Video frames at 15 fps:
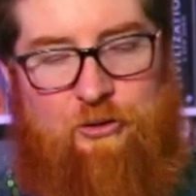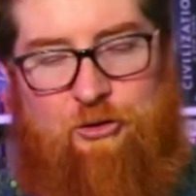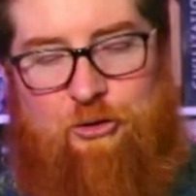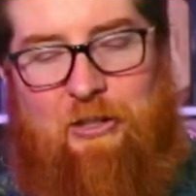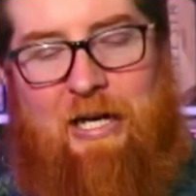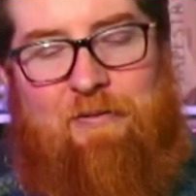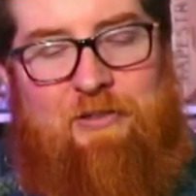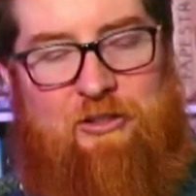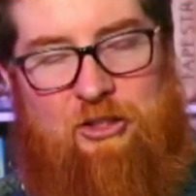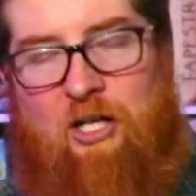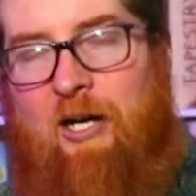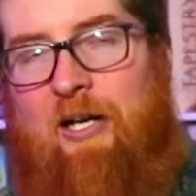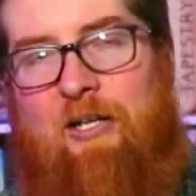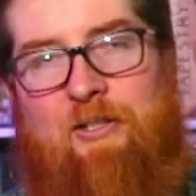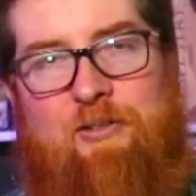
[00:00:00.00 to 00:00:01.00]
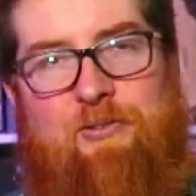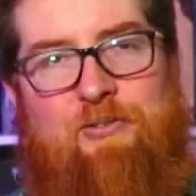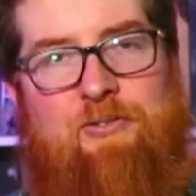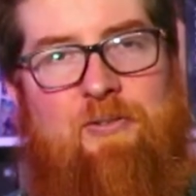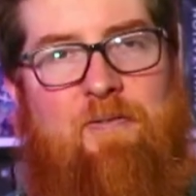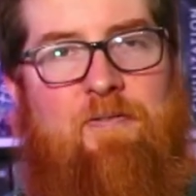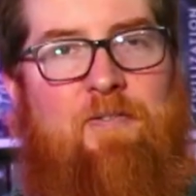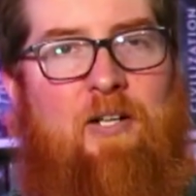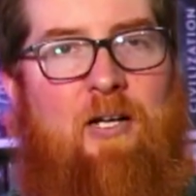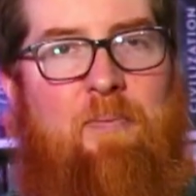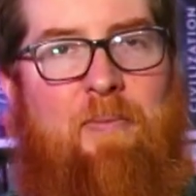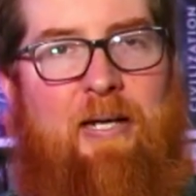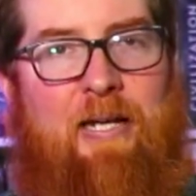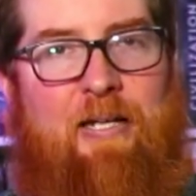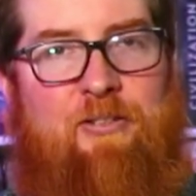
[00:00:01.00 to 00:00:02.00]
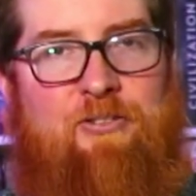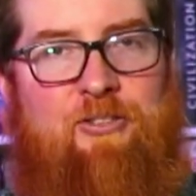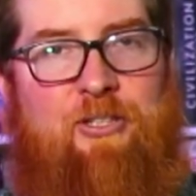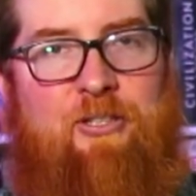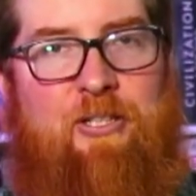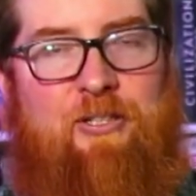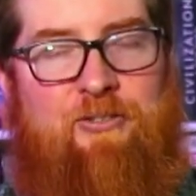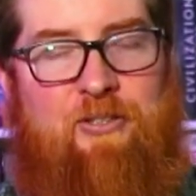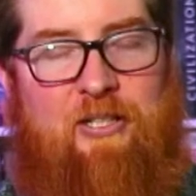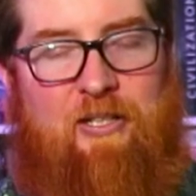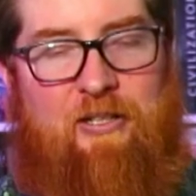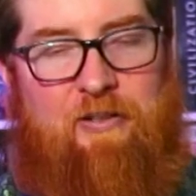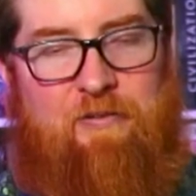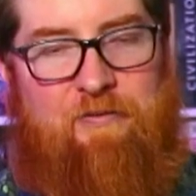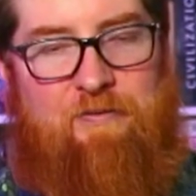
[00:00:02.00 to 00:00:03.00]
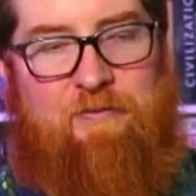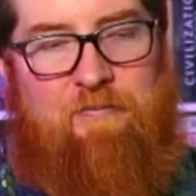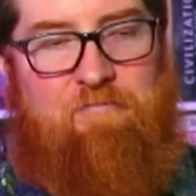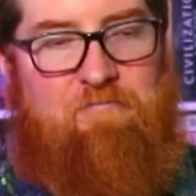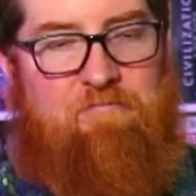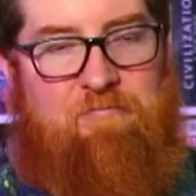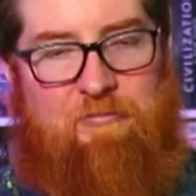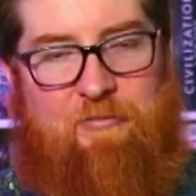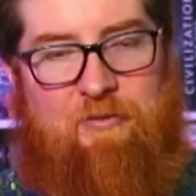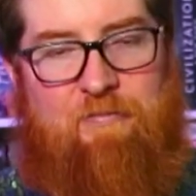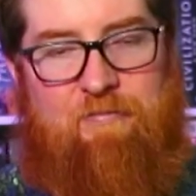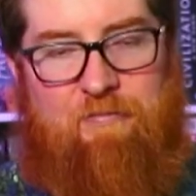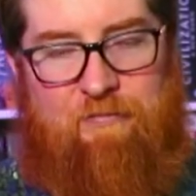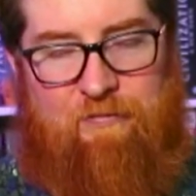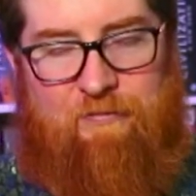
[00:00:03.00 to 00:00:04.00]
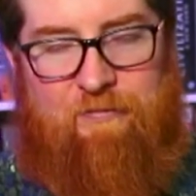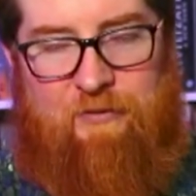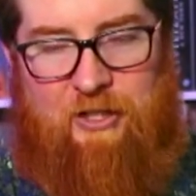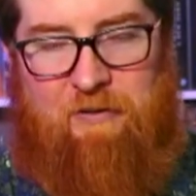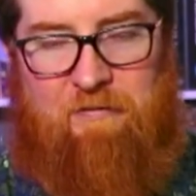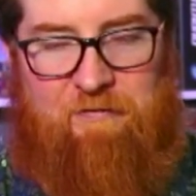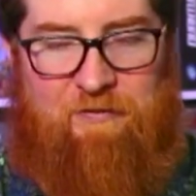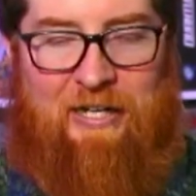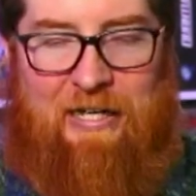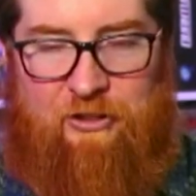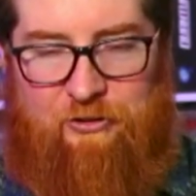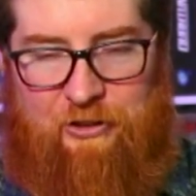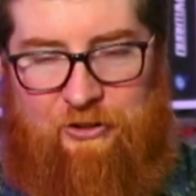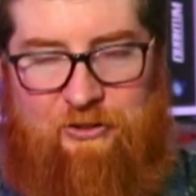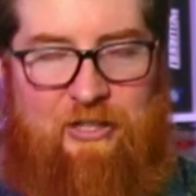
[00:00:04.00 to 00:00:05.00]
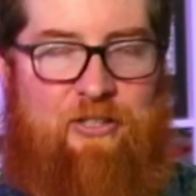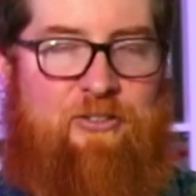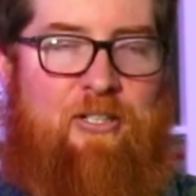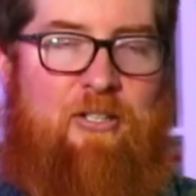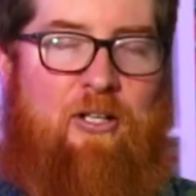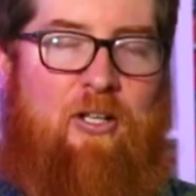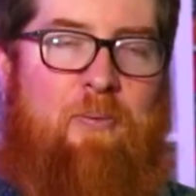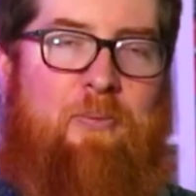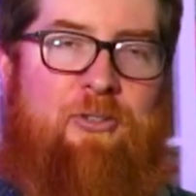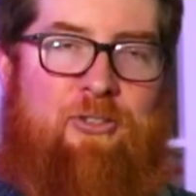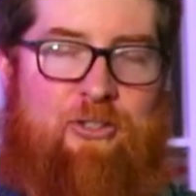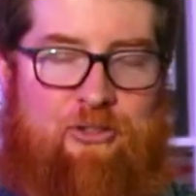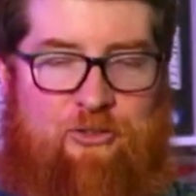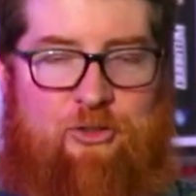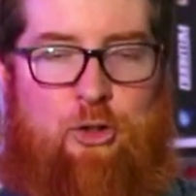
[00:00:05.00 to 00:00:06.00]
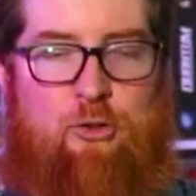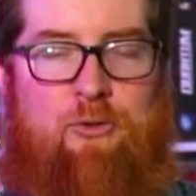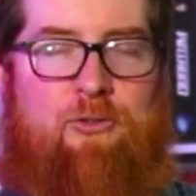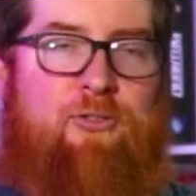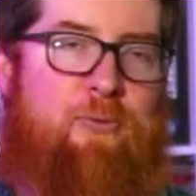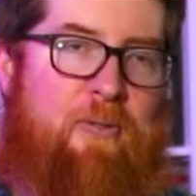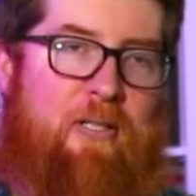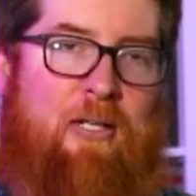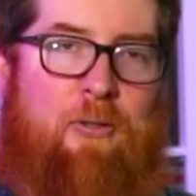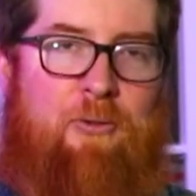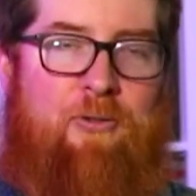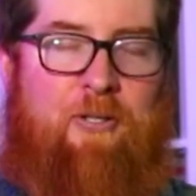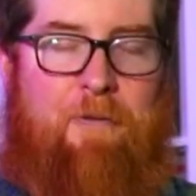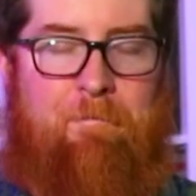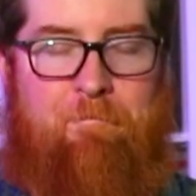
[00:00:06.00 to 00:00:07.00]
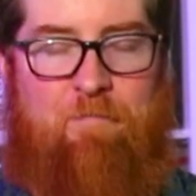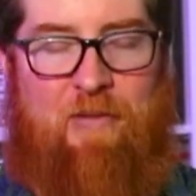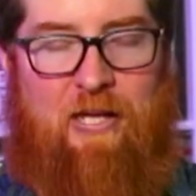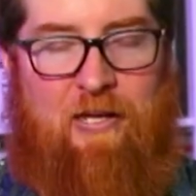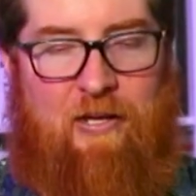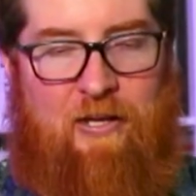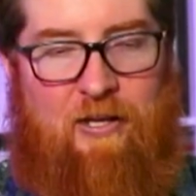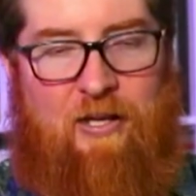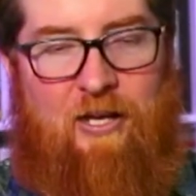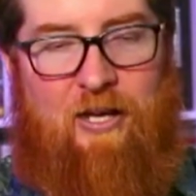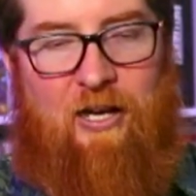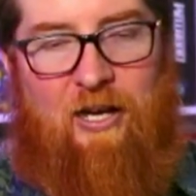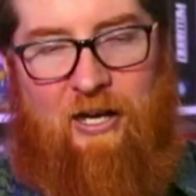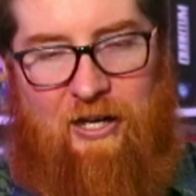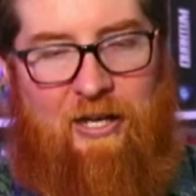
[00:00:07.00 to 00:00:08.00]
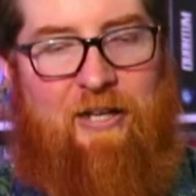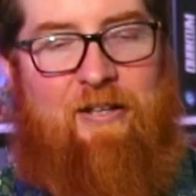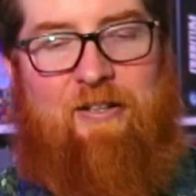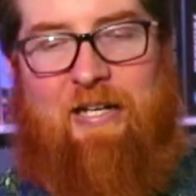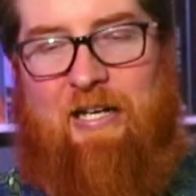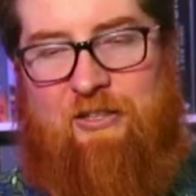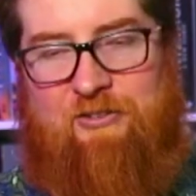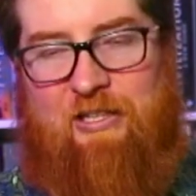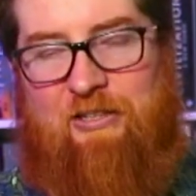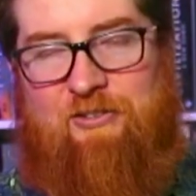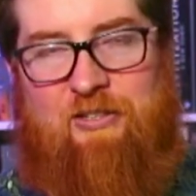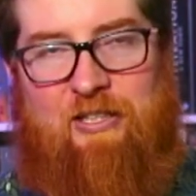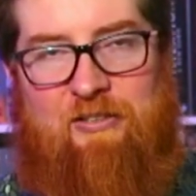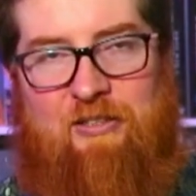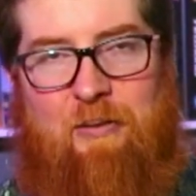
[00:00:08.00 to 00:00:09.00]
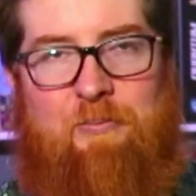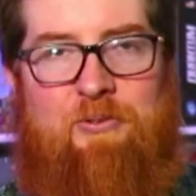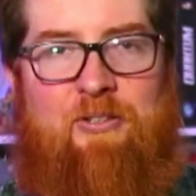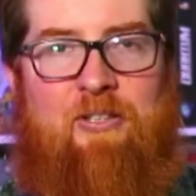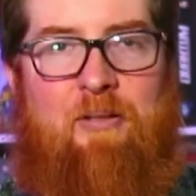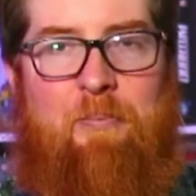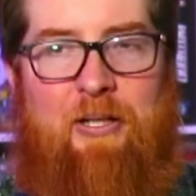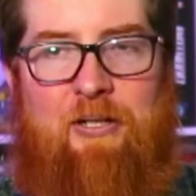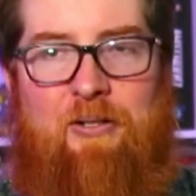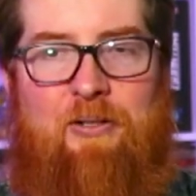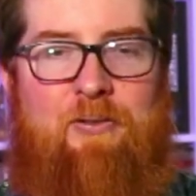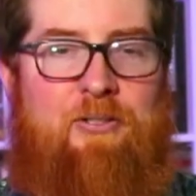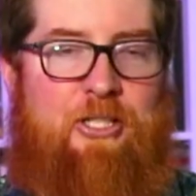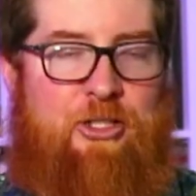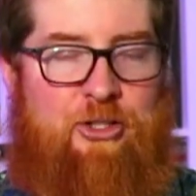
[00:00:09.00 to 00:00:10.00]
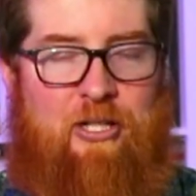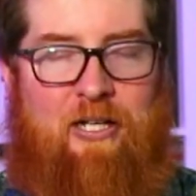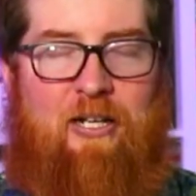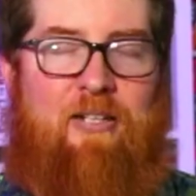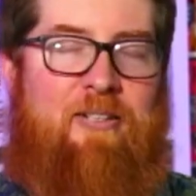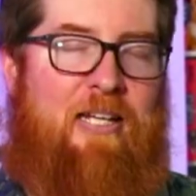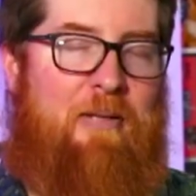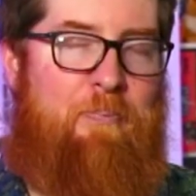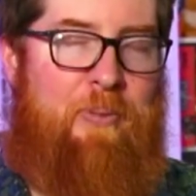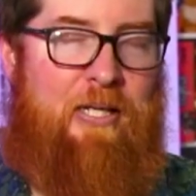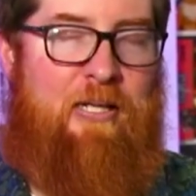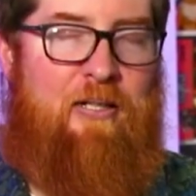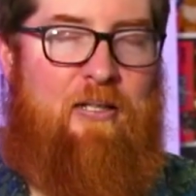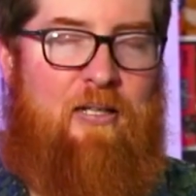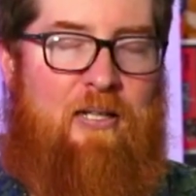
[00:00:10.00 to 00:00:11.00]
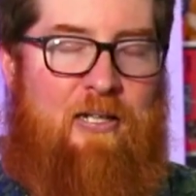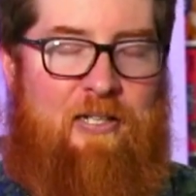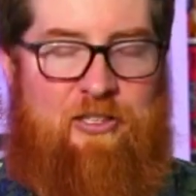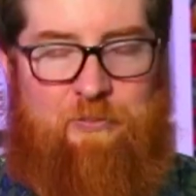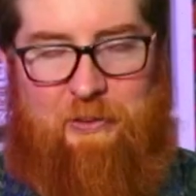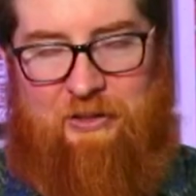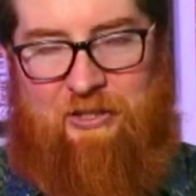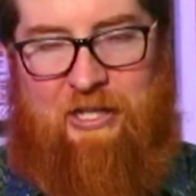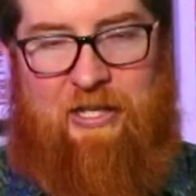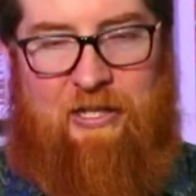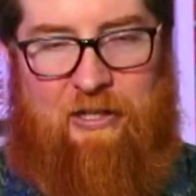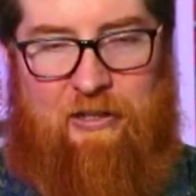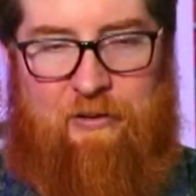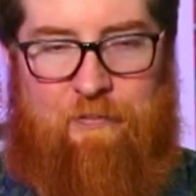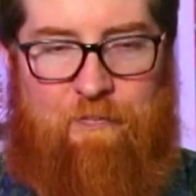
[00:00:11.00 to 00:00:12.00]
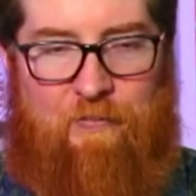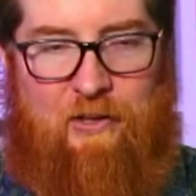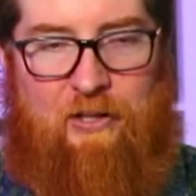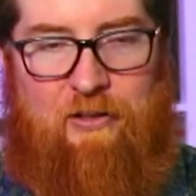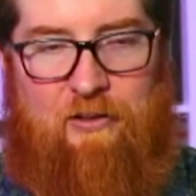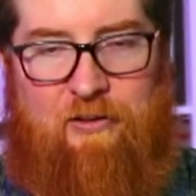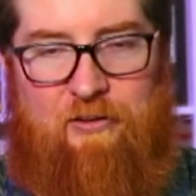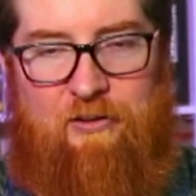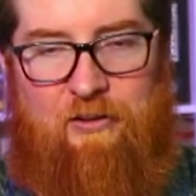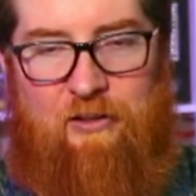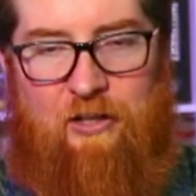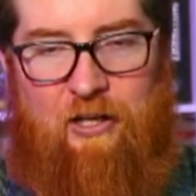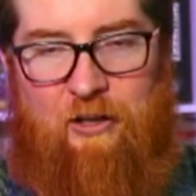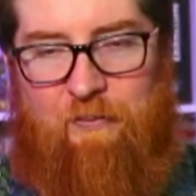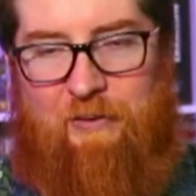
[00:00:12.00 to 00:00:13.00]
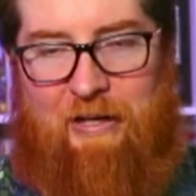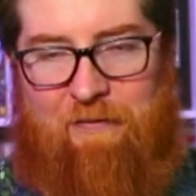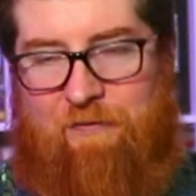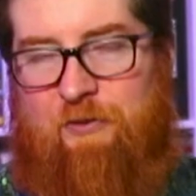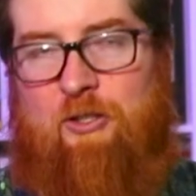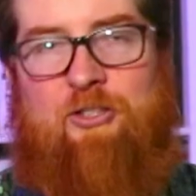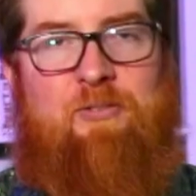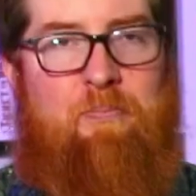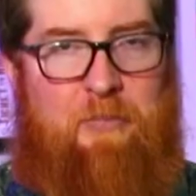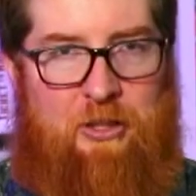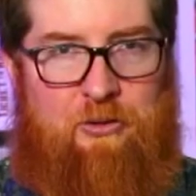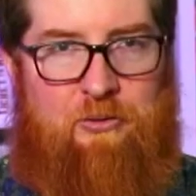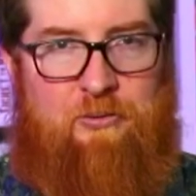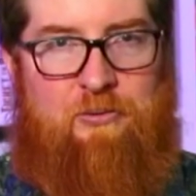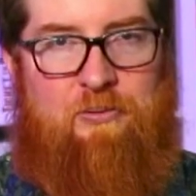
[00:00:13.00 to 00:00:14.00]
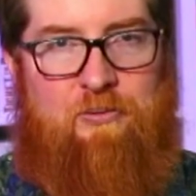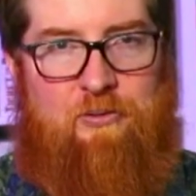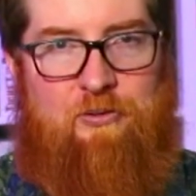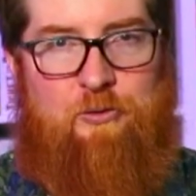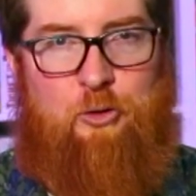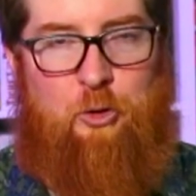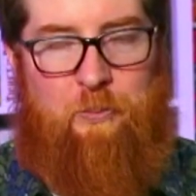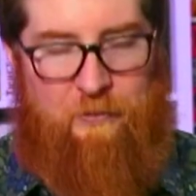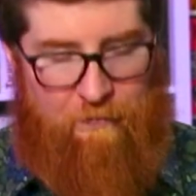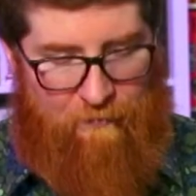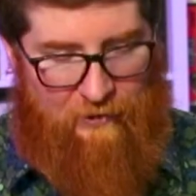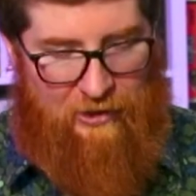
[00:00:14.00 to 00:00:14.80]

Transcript: drafting tiles from a series of kind of factories, I guess they call them, which are just circles where they hold them. The excess get dumped in the middle. You're trying not to get penalized by taking that first middle group.